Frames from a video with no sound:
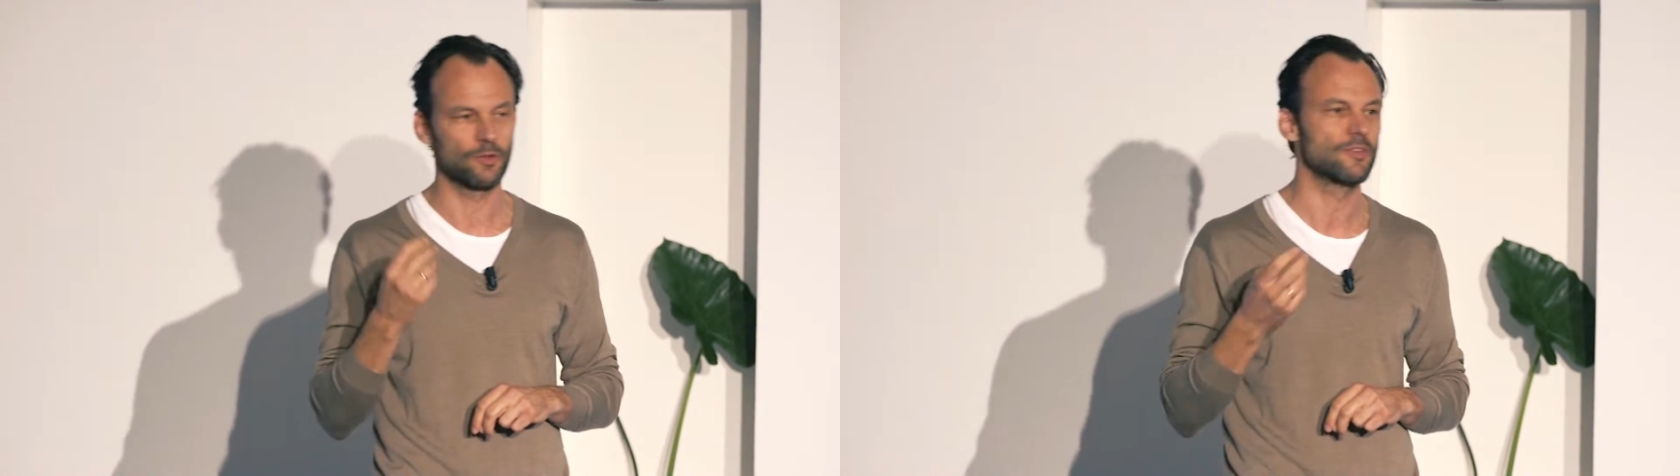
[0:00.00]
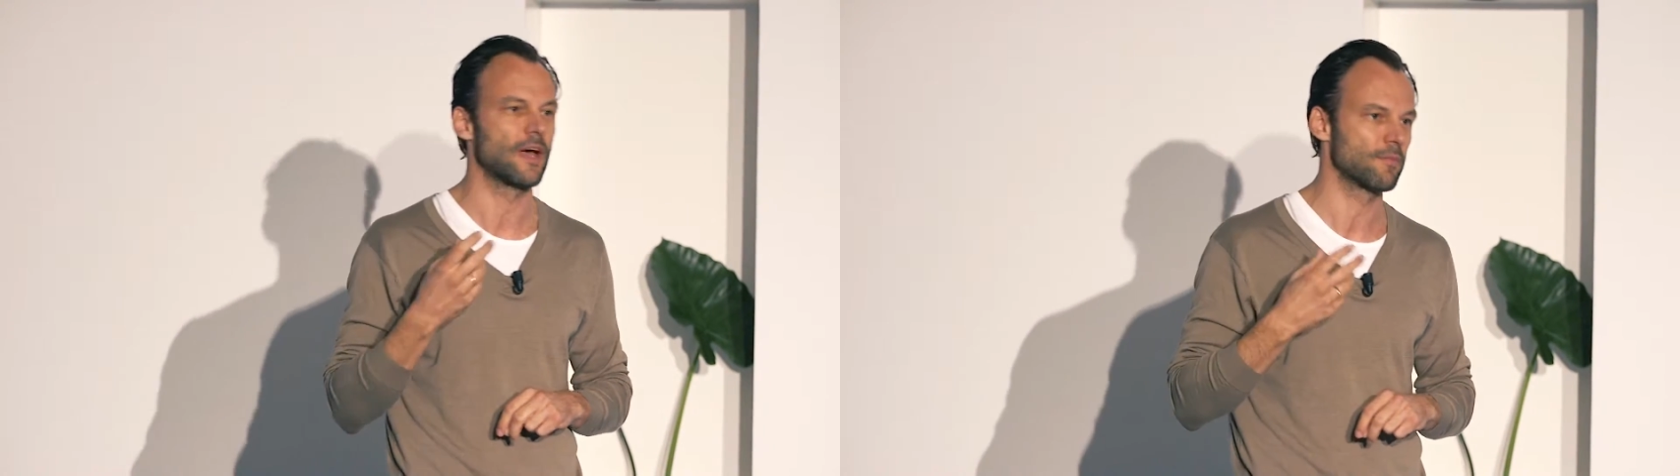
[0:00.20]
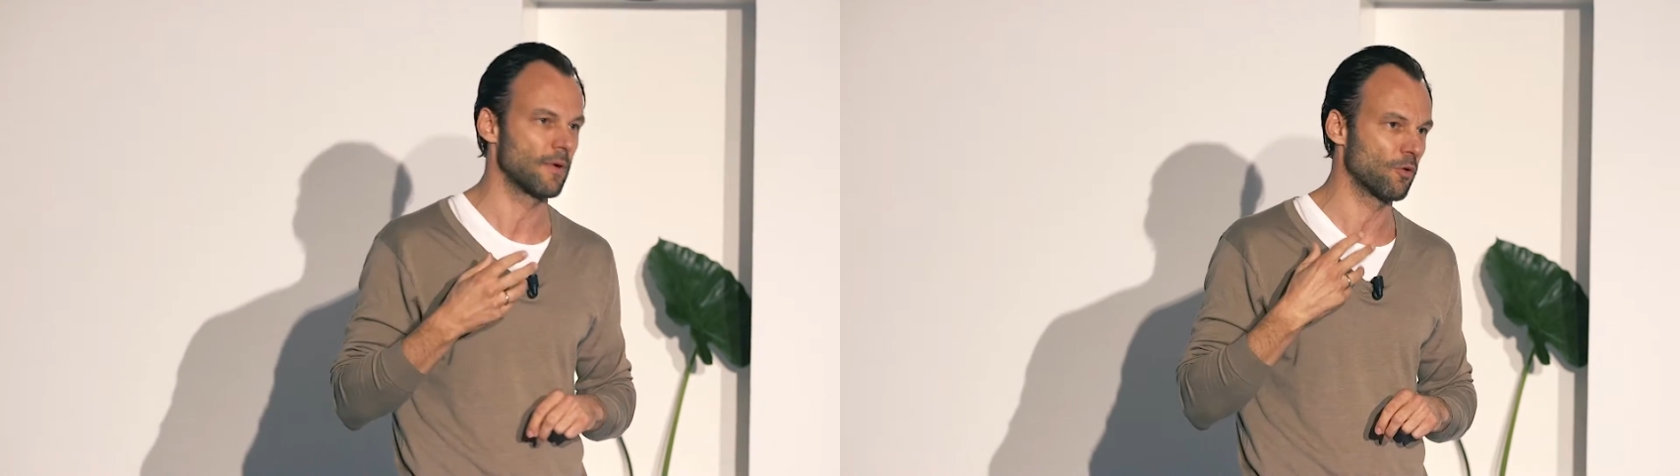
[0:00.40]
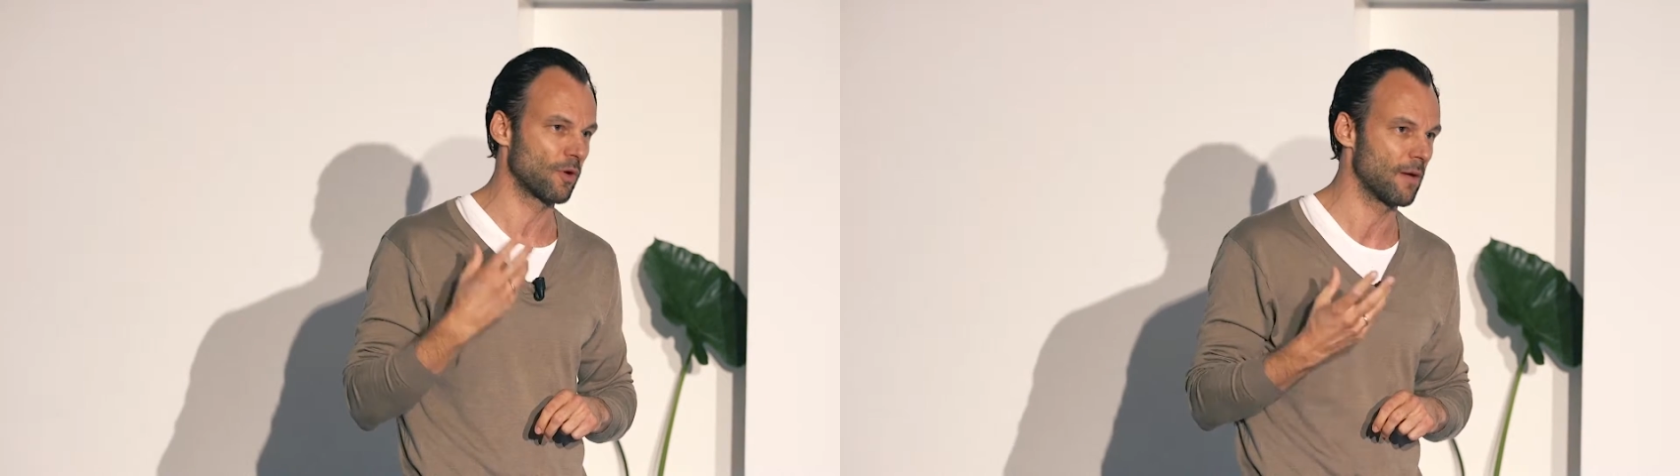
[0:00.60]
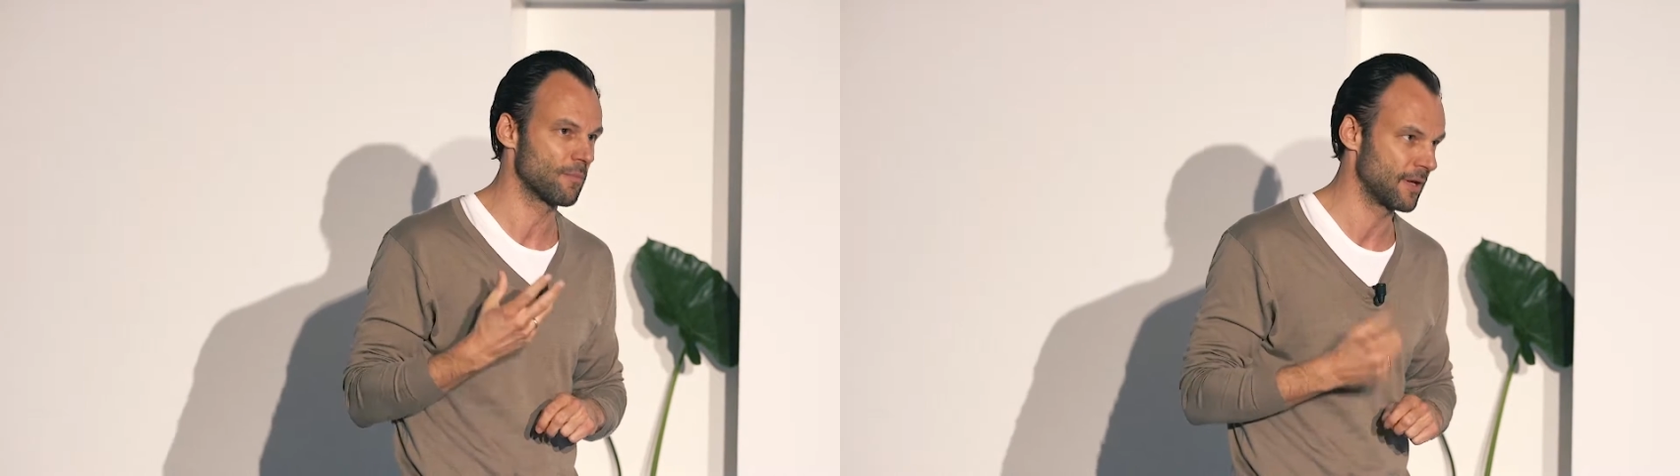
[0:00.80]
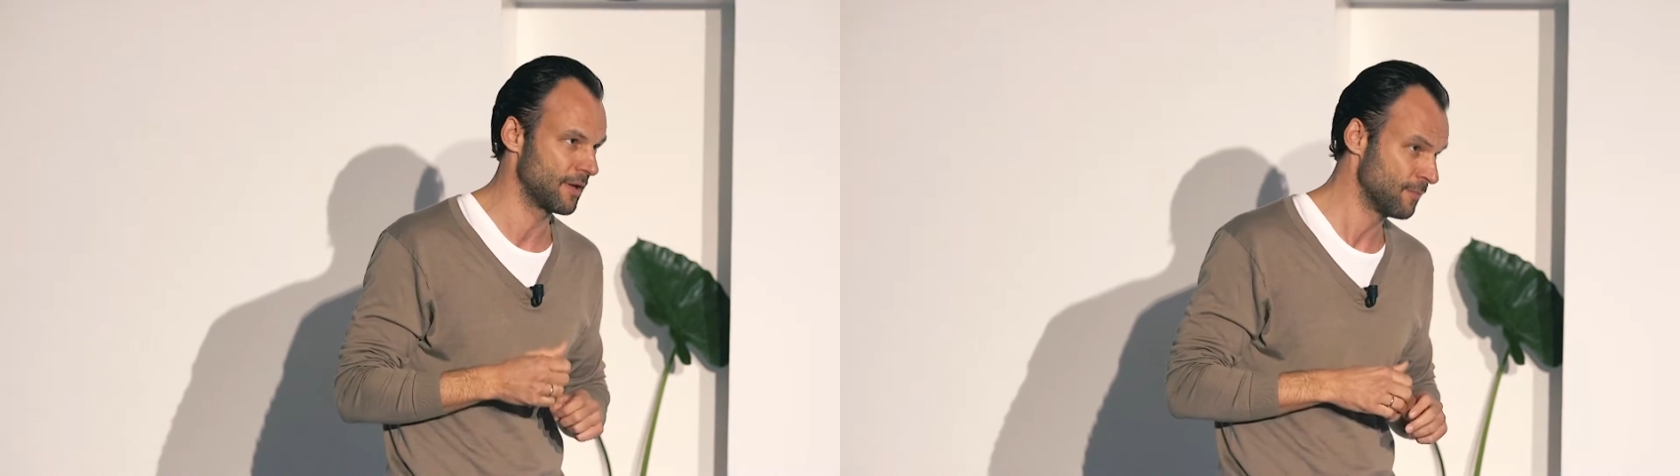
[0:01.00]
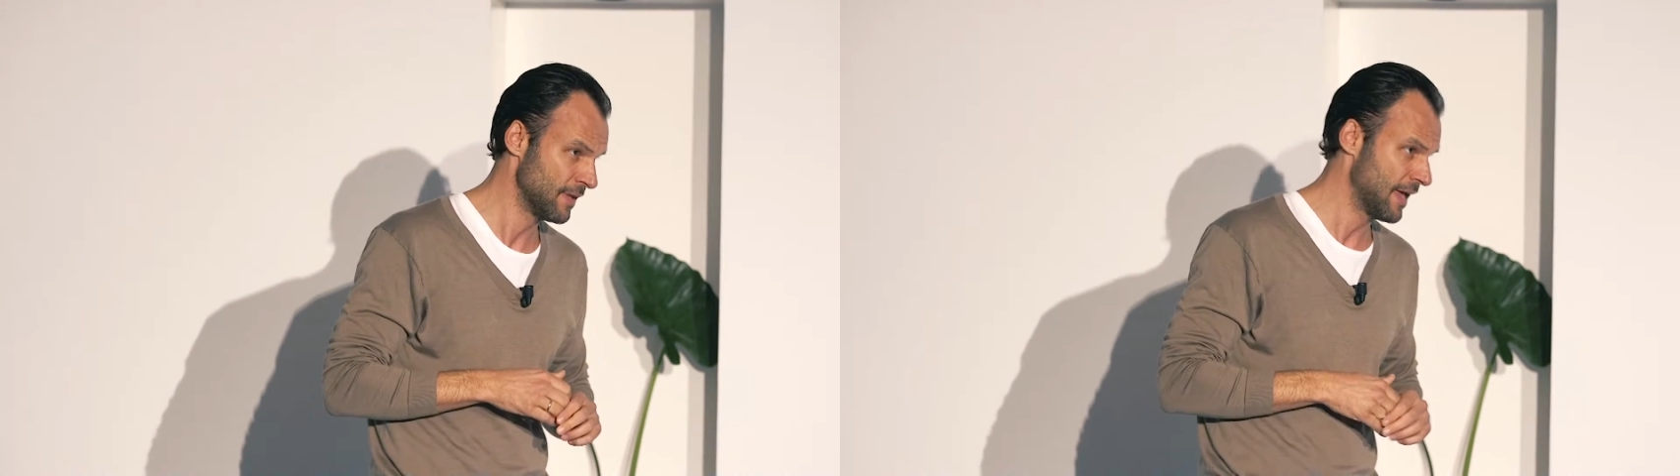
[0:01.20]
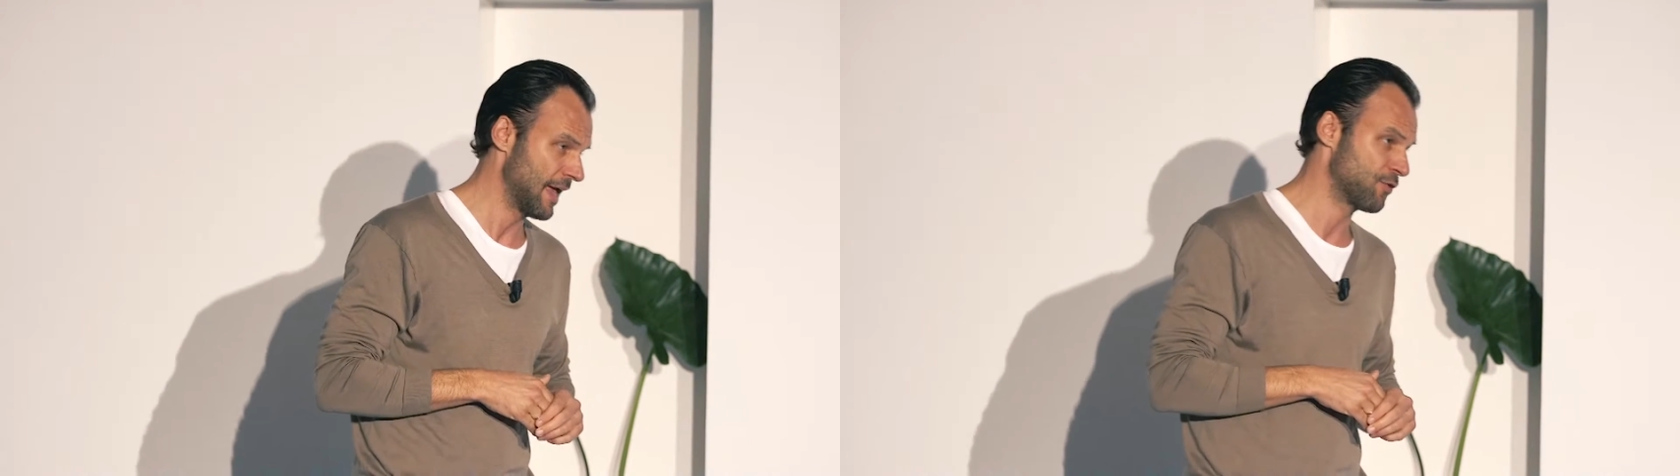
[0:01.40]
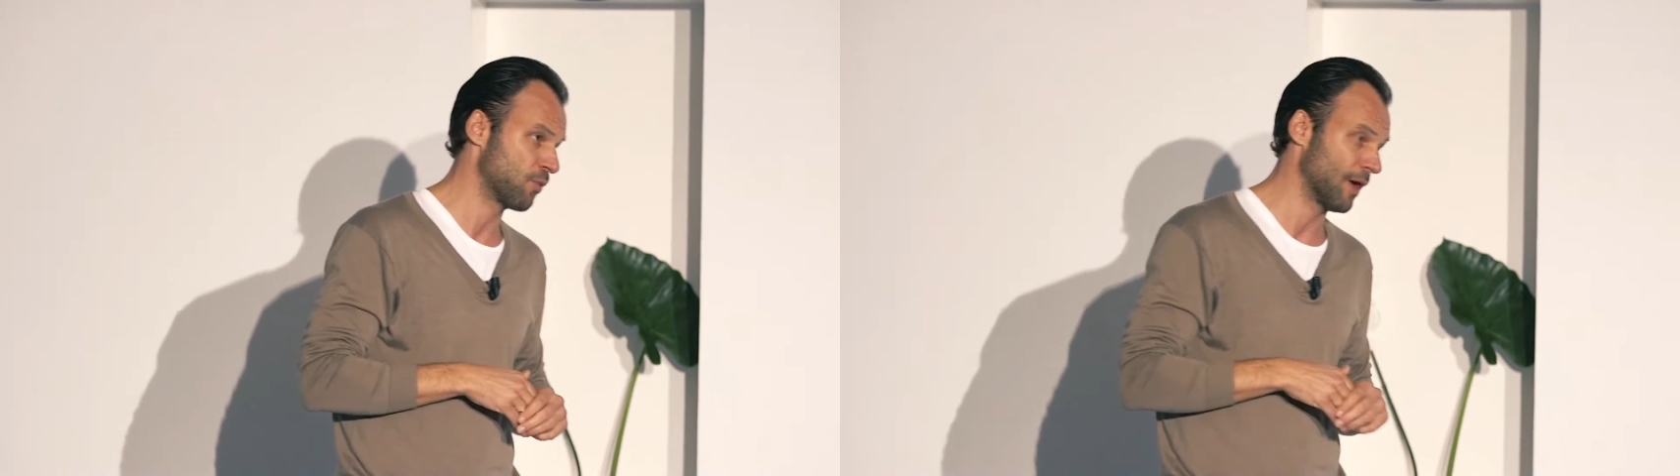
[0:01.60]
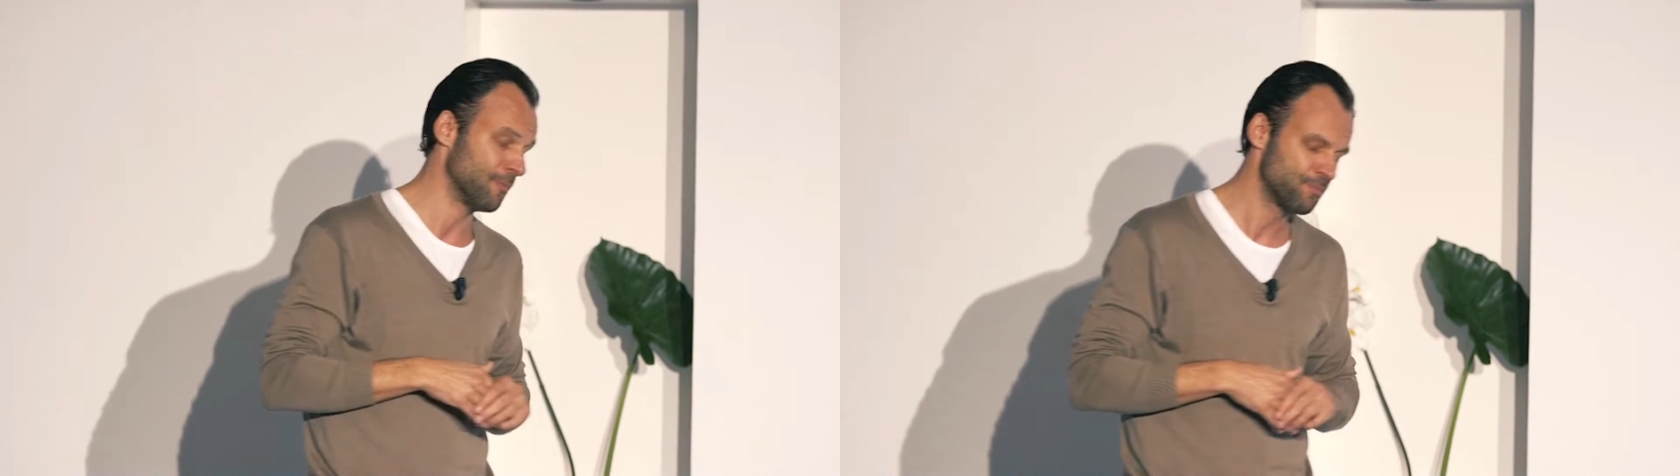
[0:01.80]
to start my own company as
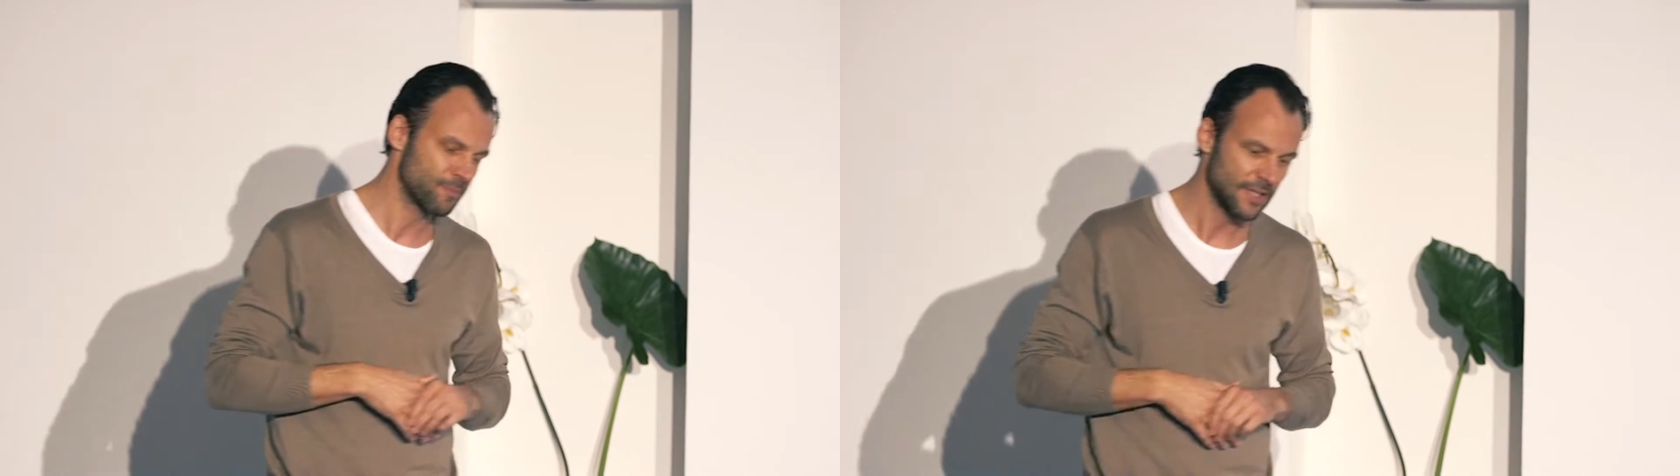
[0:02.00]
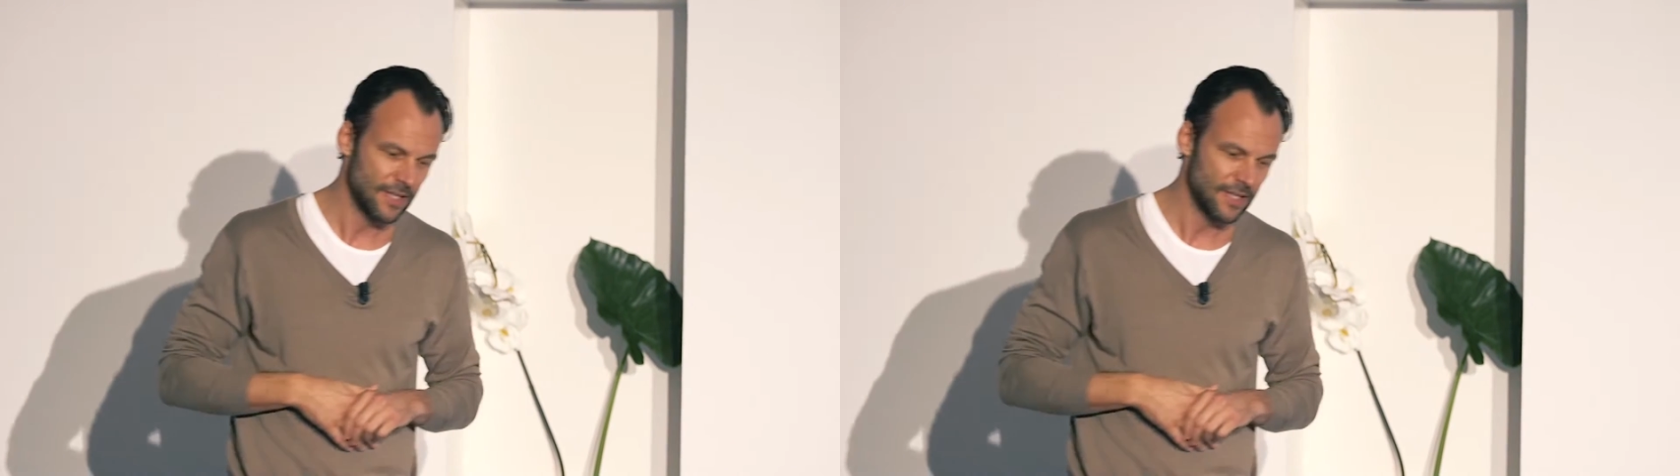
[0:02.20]
well.